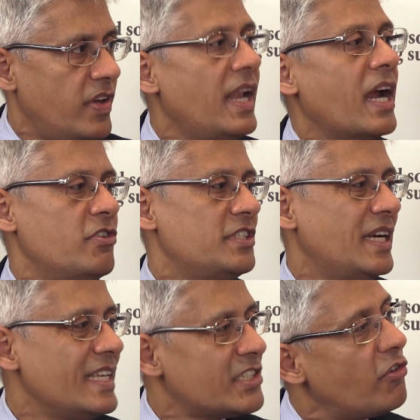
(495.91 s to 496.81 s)

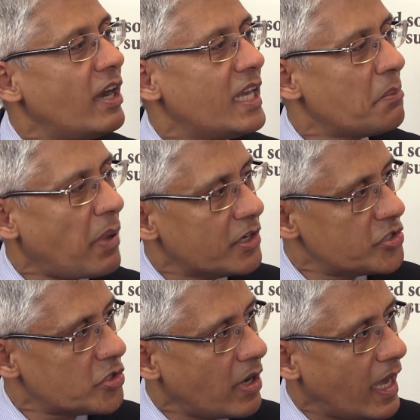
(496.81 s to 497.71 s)
electricity generating
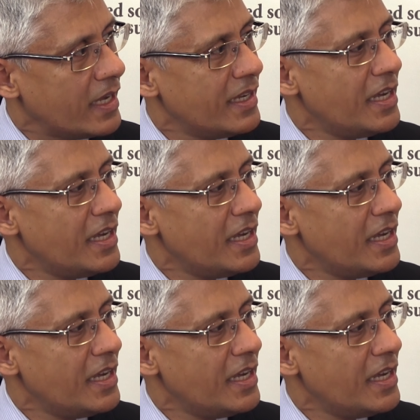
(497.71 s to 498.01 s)
plants today,